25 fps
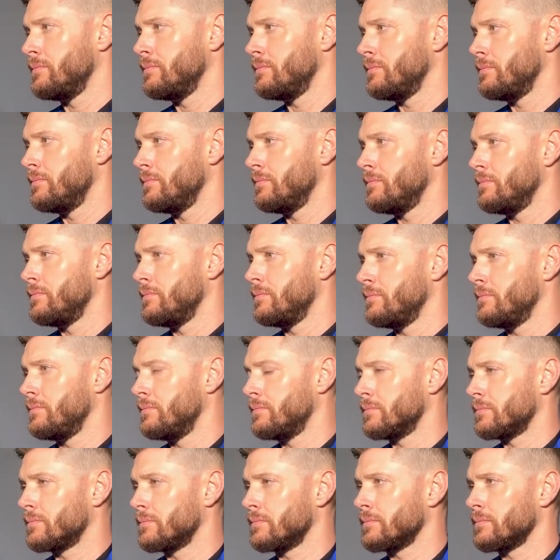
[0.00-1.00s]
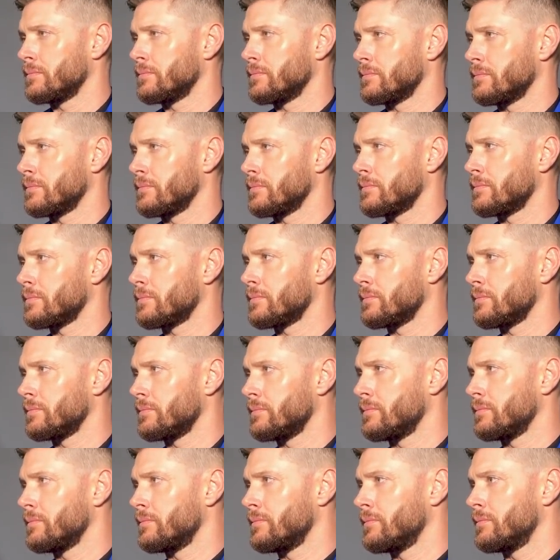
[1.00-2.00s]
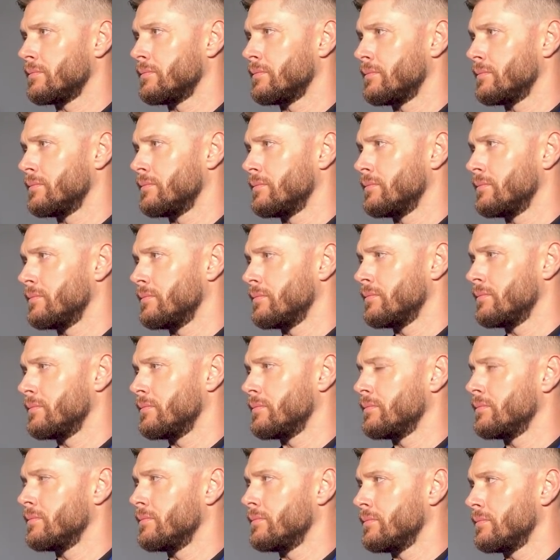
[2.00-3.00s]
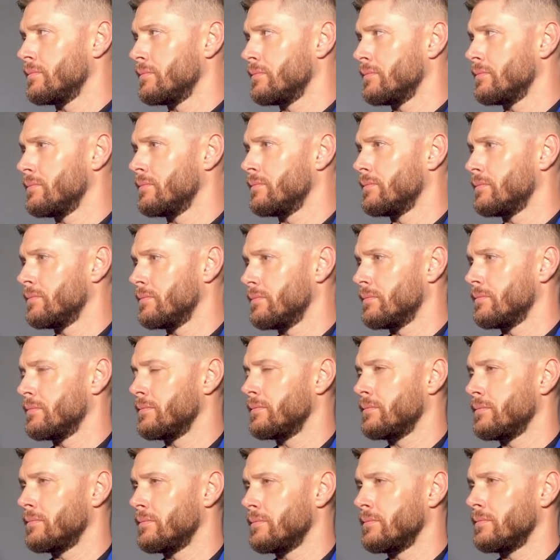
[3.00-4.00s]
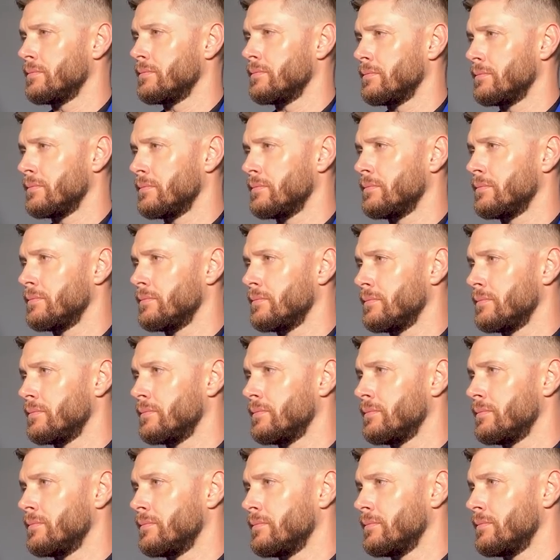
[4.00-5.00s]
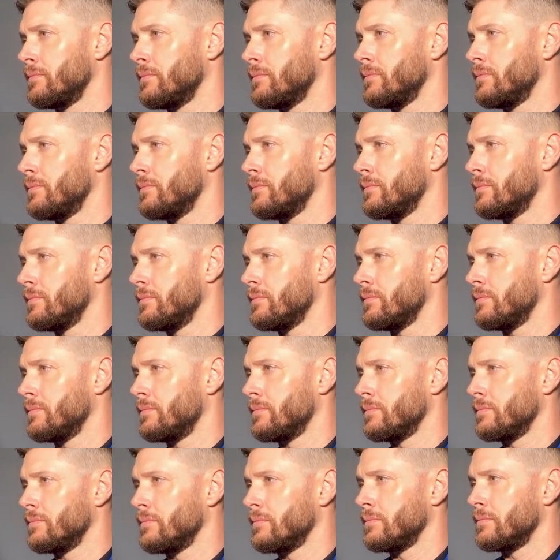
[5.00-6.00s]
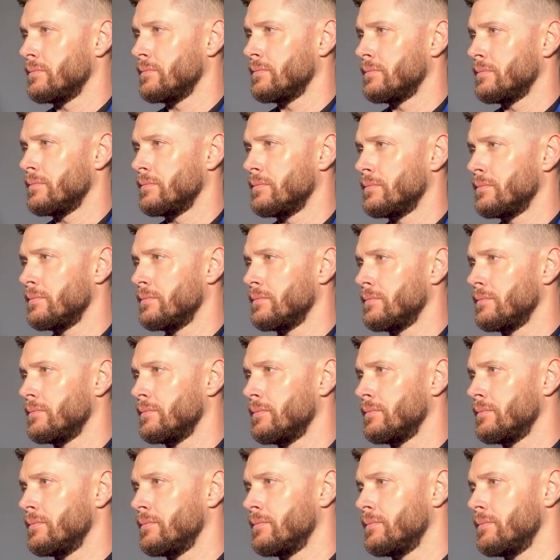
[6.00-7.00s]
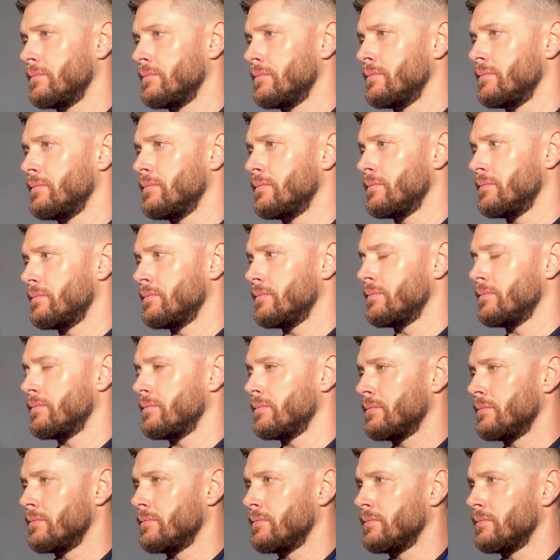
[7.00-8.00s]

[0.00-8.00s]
(not speaking)